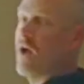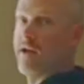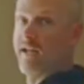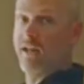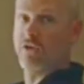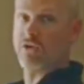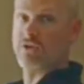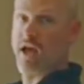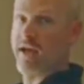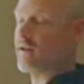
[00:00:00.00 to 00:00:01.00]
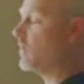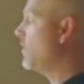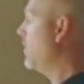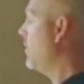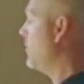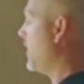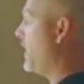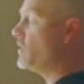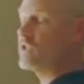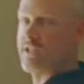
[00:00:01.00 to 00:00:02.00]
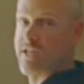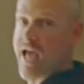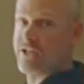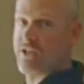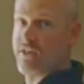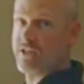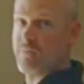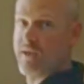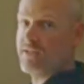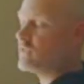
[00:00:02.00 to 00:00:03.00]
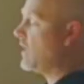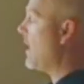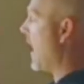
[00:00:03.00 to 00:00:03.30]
on either side. The hinge is attached to this piece,